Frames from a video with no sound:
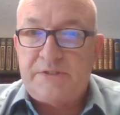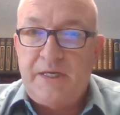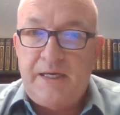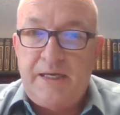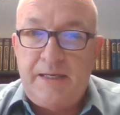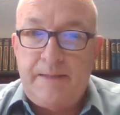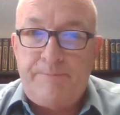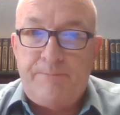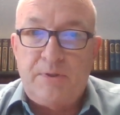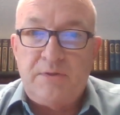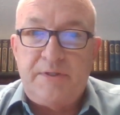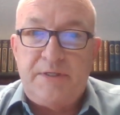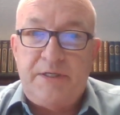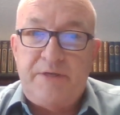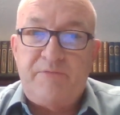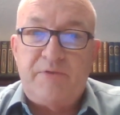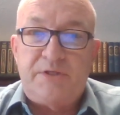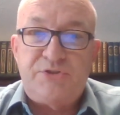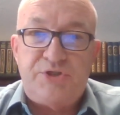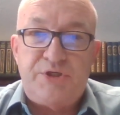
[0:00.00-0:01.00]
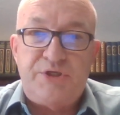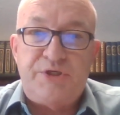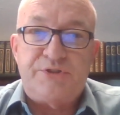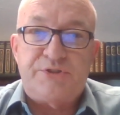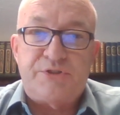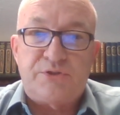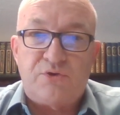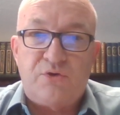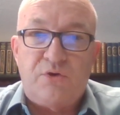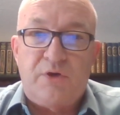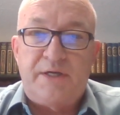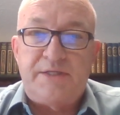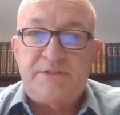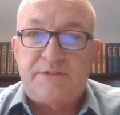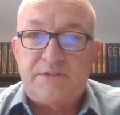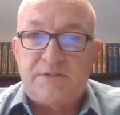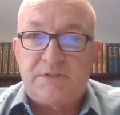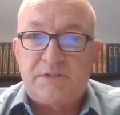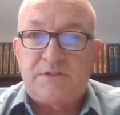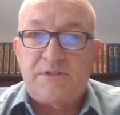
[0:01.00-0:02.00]
They believe that Jesus
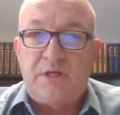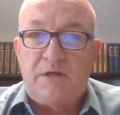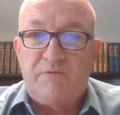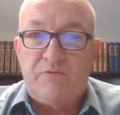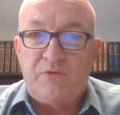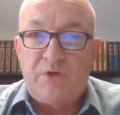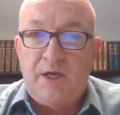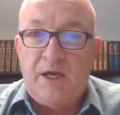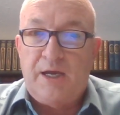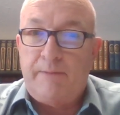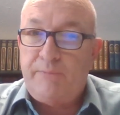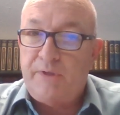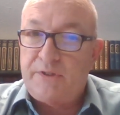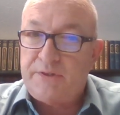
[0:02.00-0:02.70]
Christ is the Son of God,